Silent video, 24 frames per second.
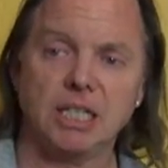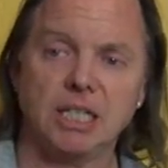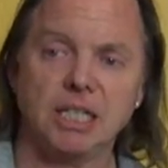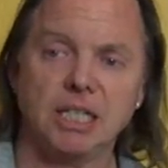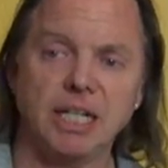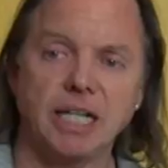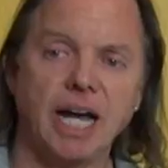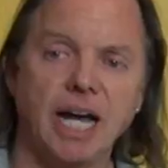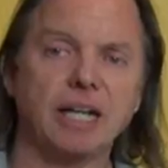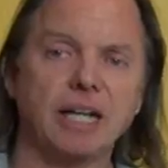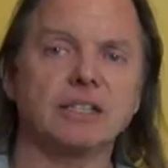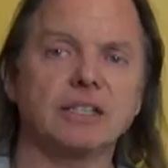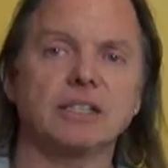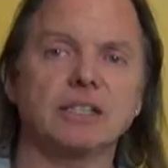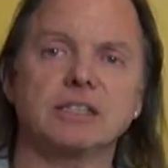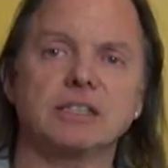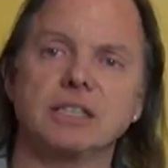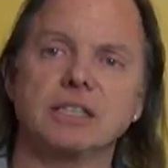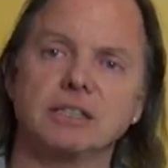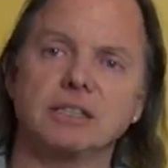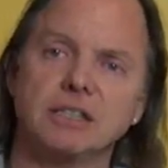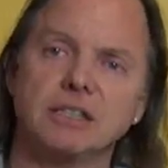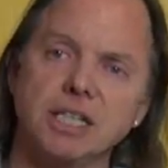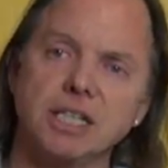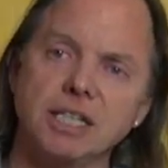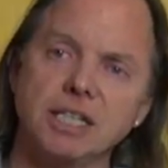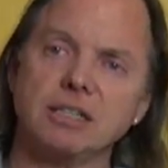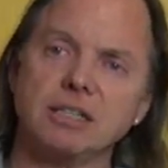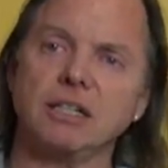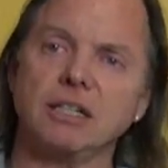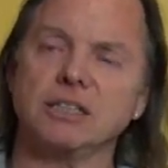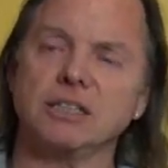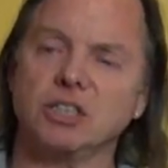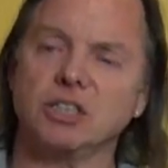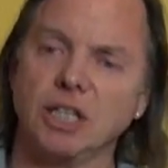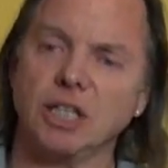Now there's a thing
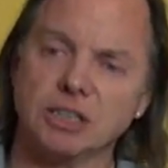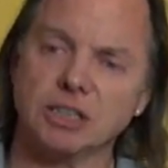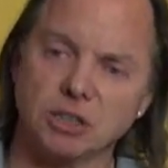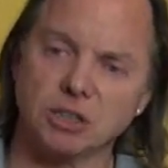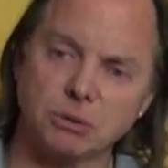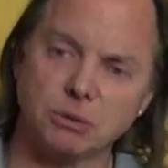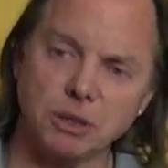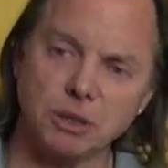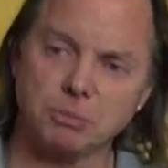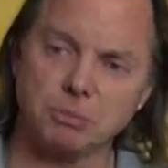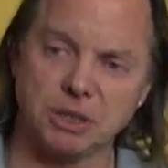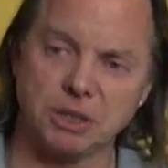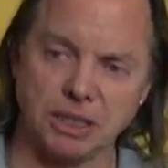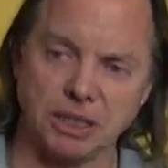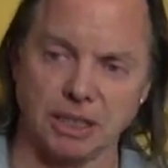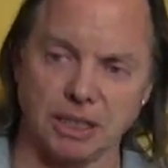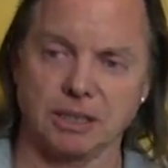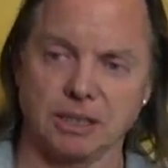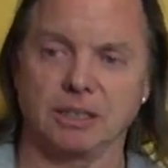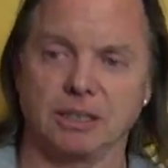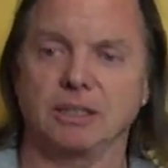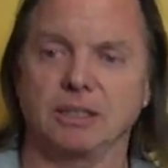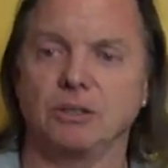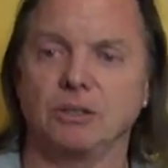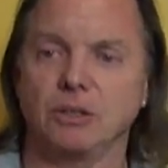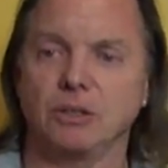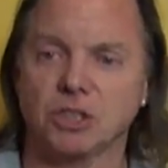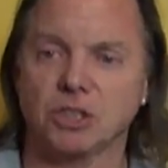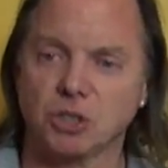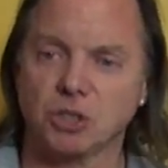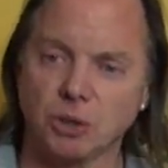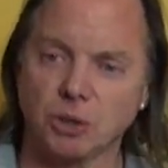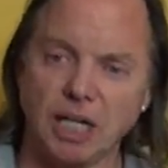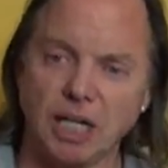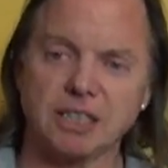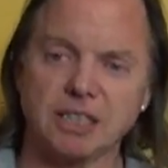called transcription or
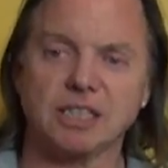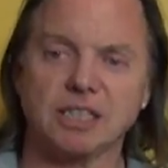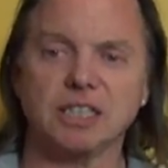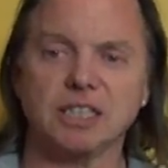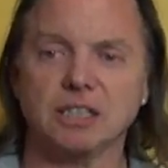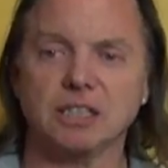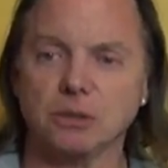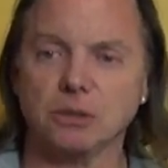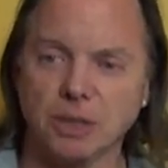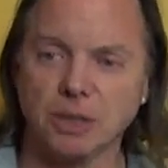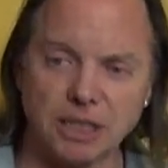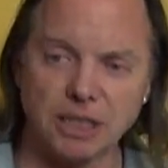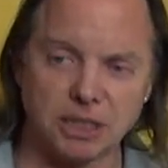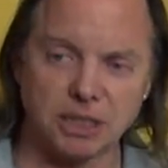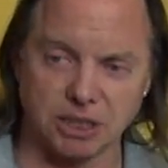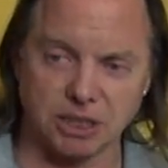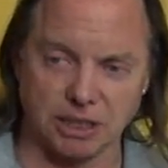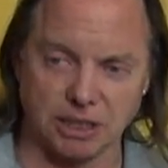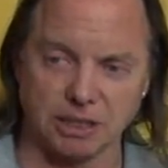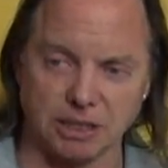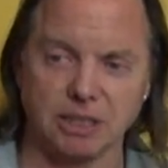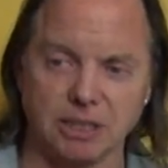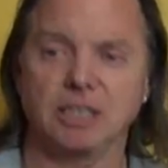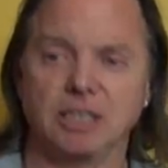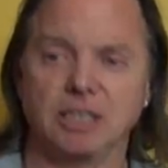transliteration.